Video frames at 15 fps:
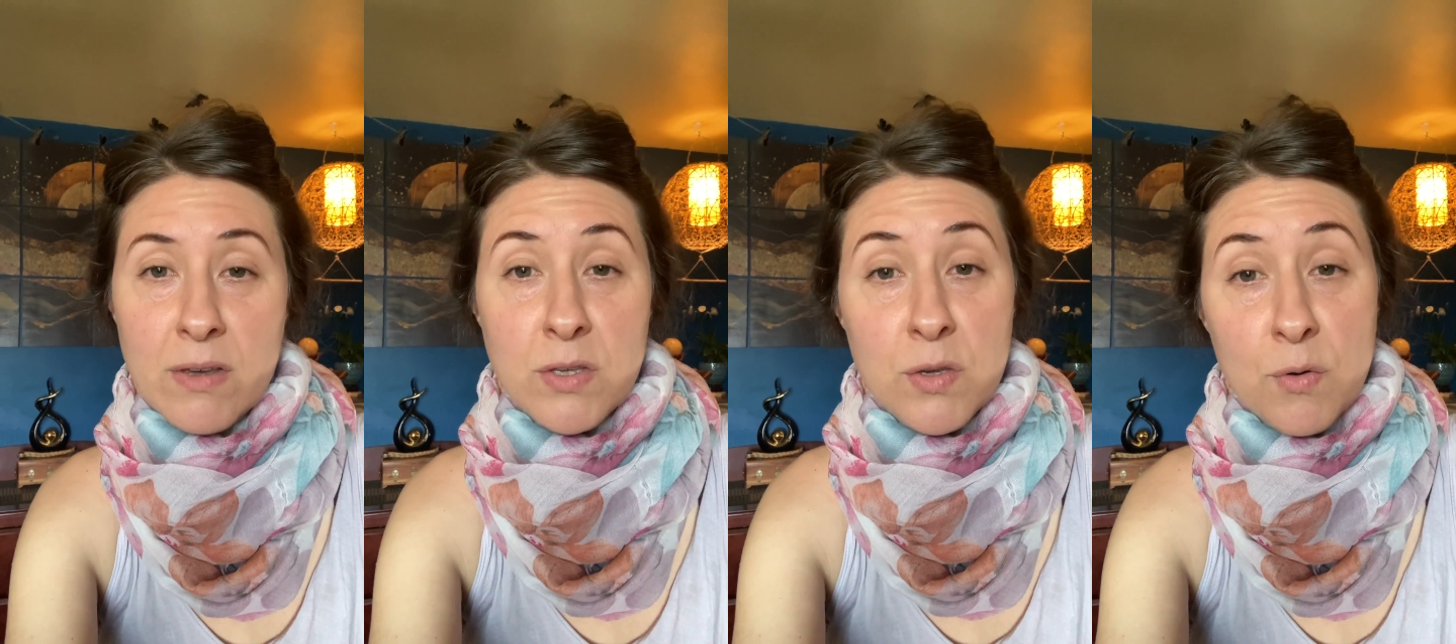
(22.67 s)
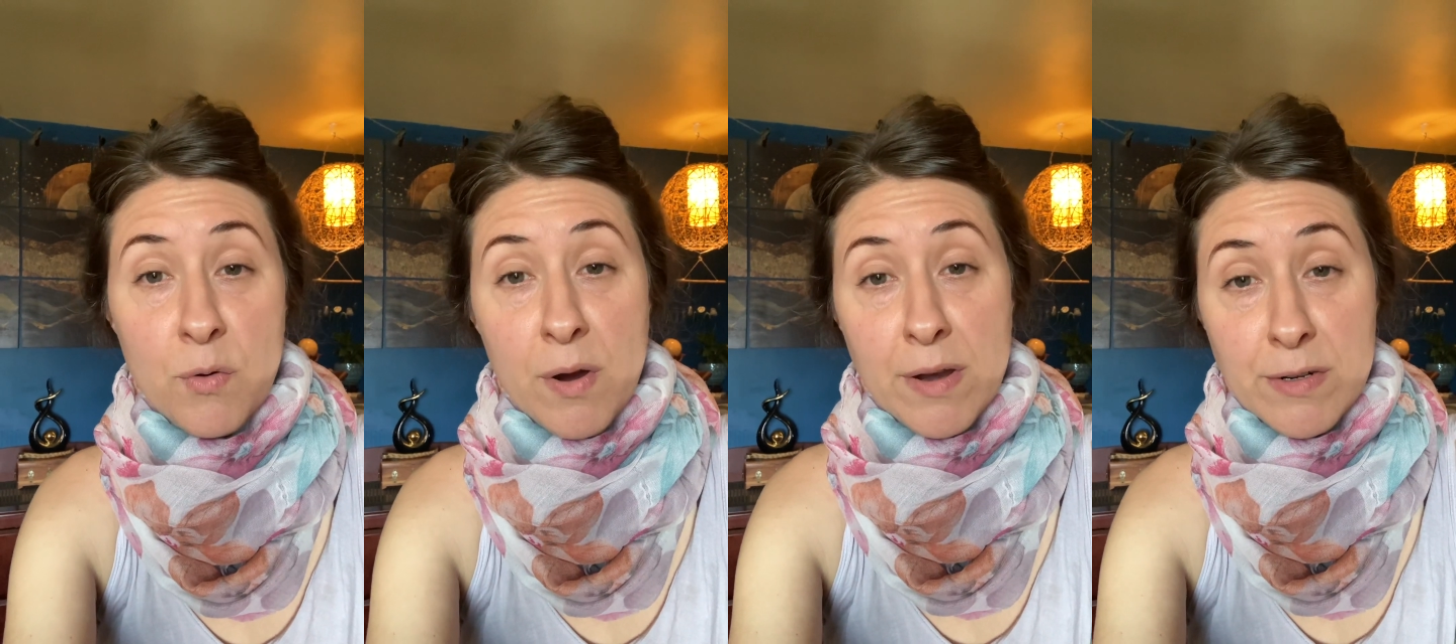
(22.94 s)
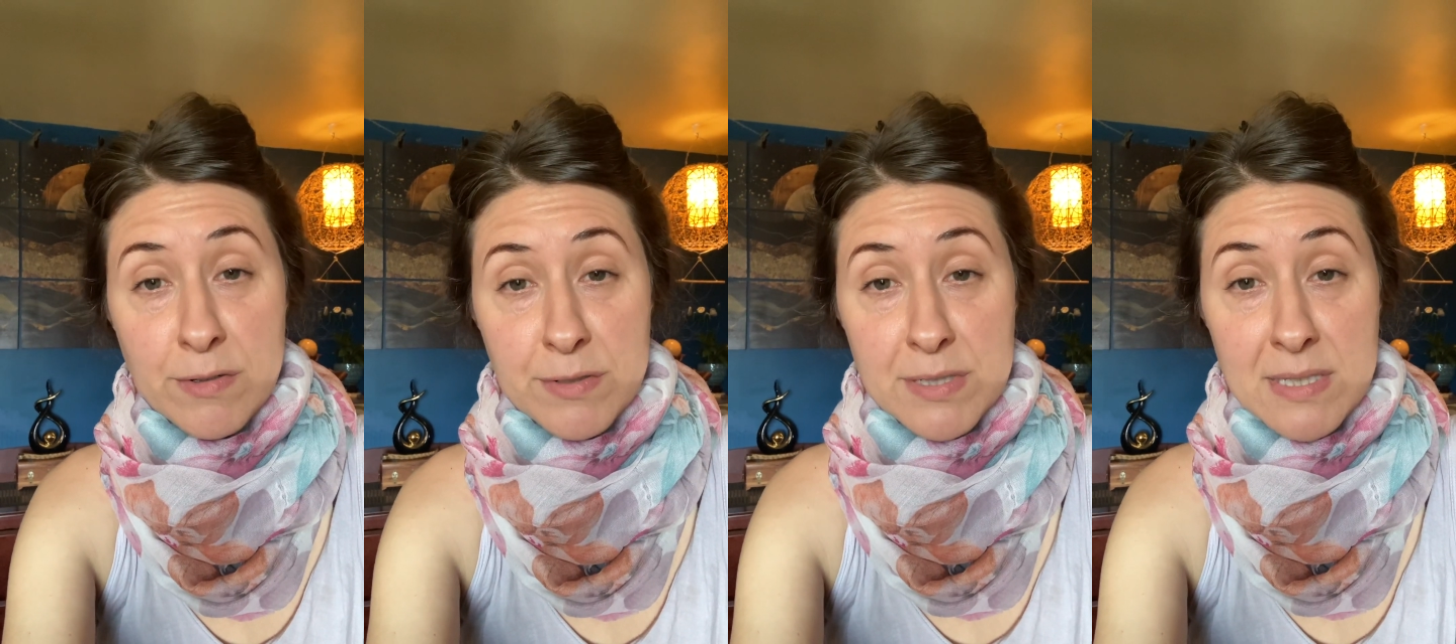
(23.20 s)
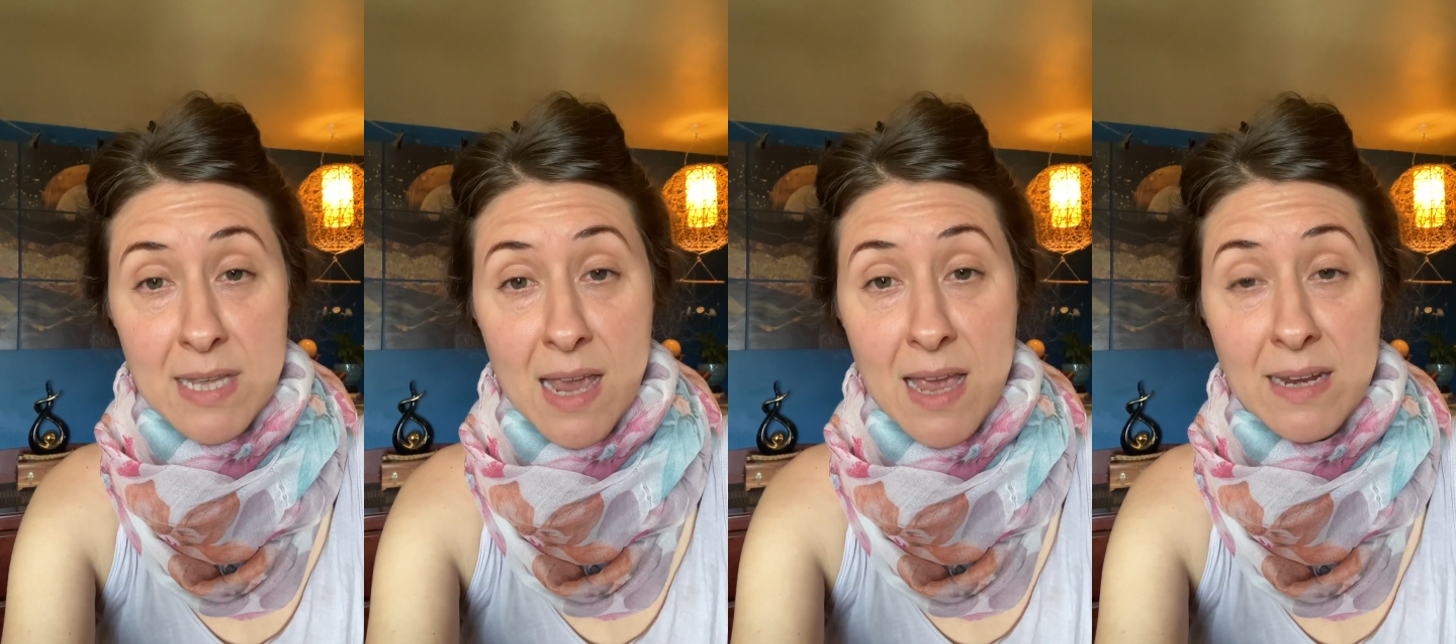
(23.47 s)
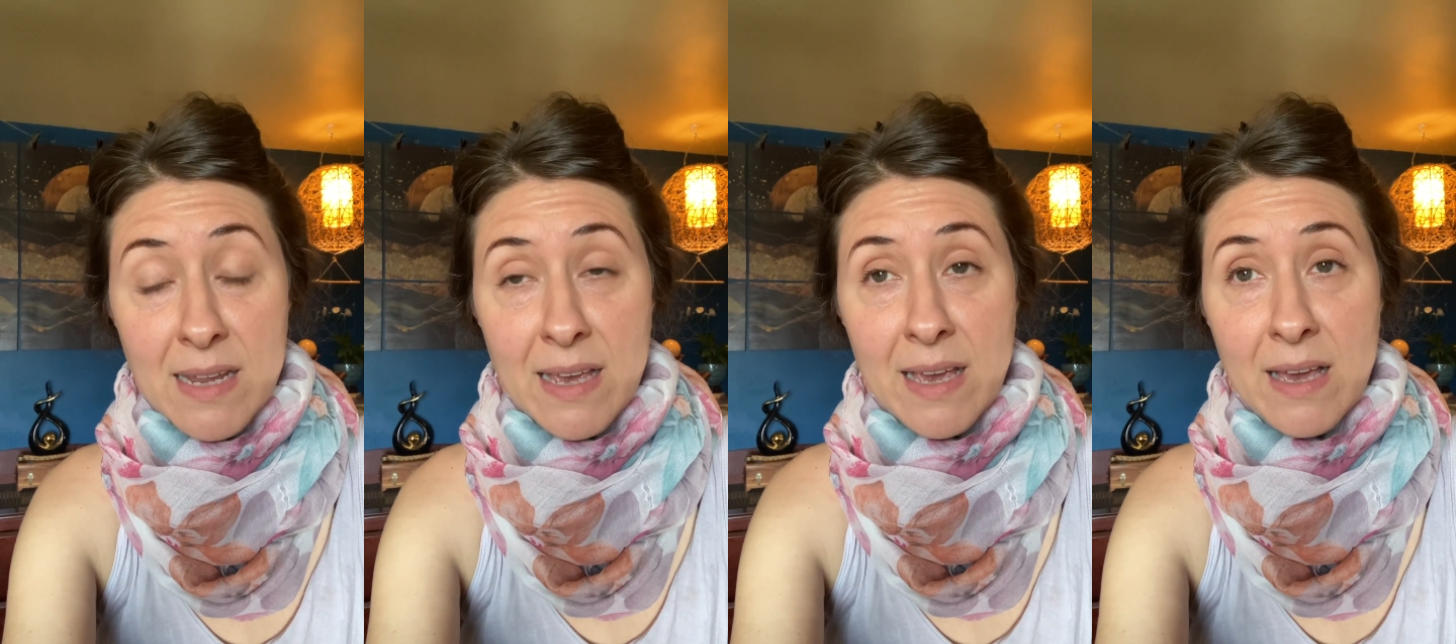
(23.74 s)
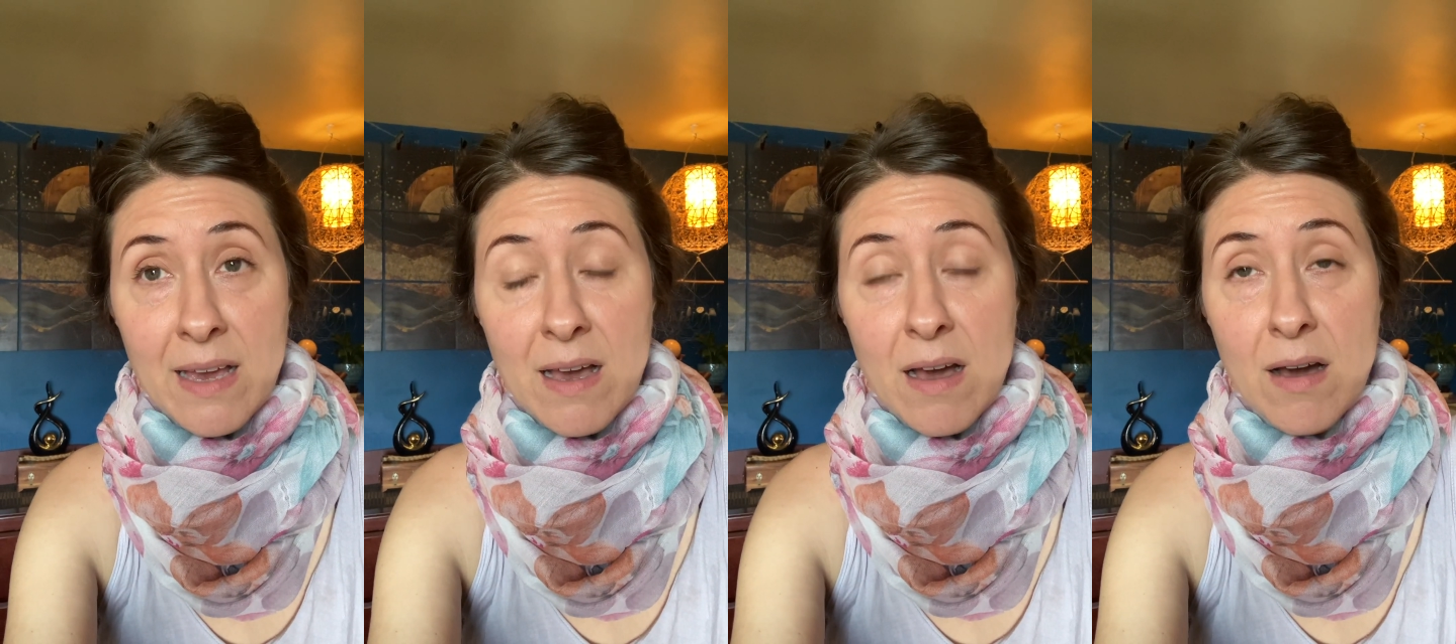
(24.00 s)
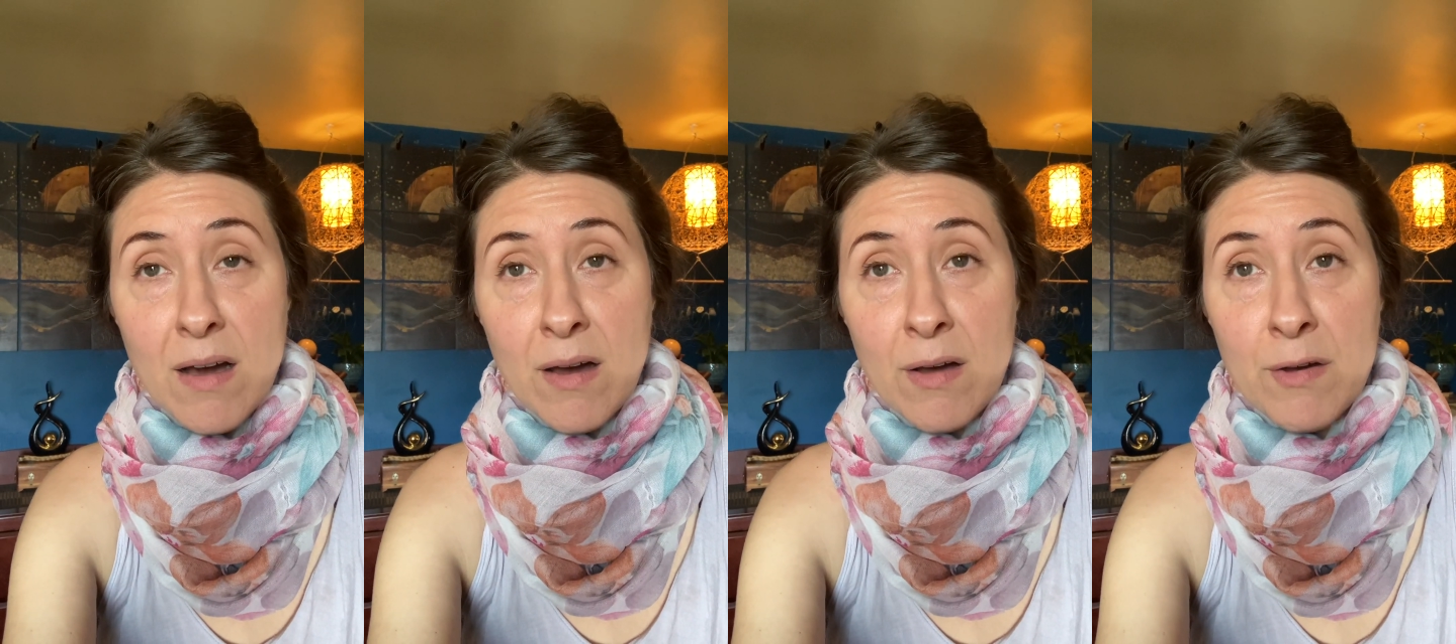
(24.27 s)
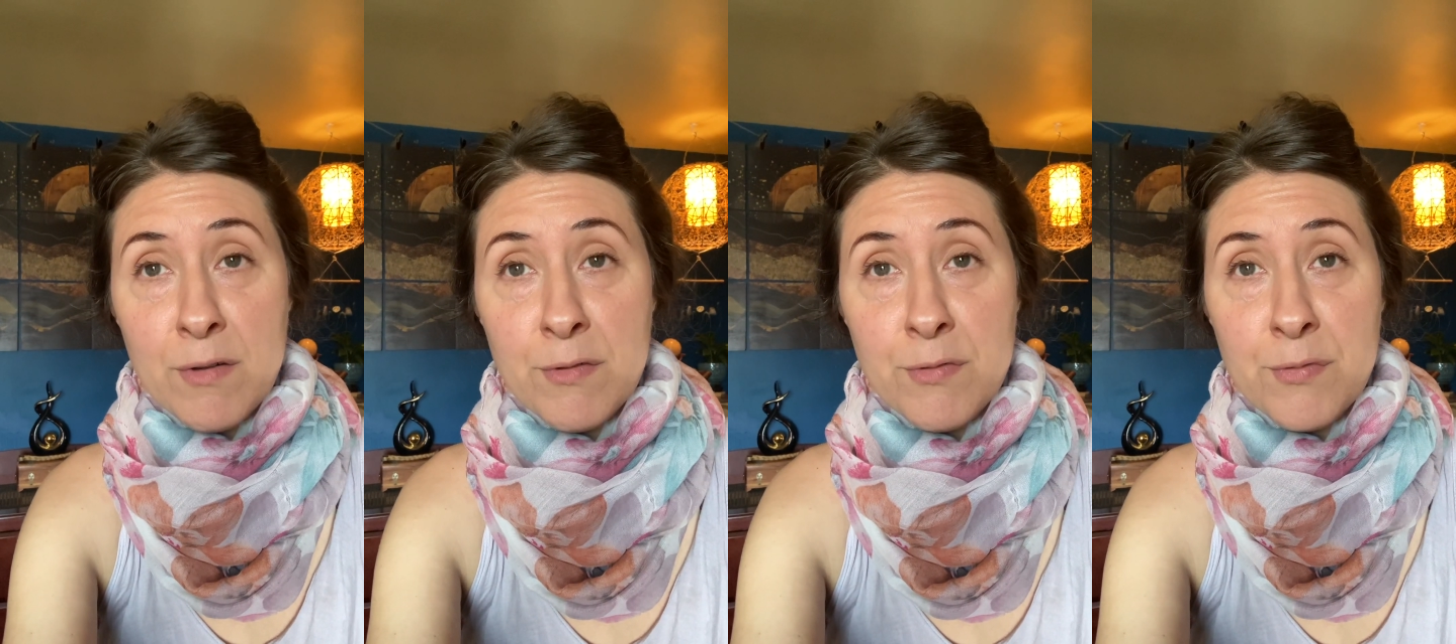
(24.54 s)
your understanding
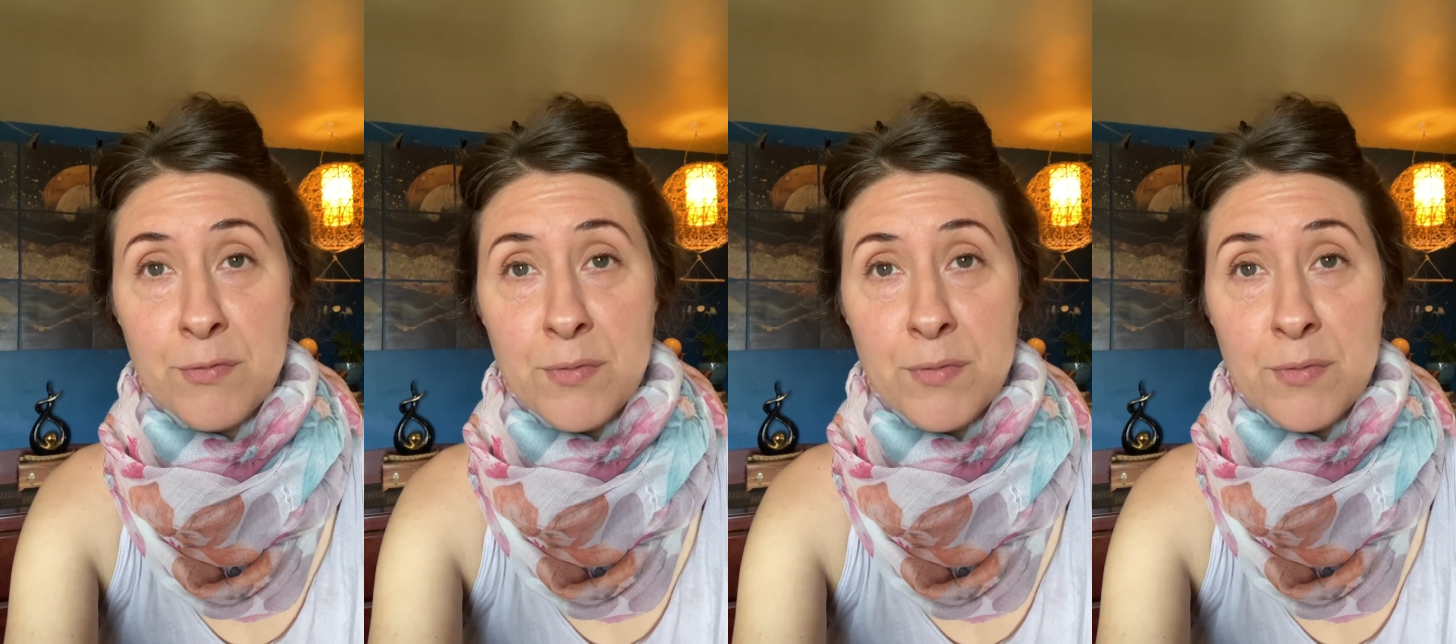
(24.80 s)
of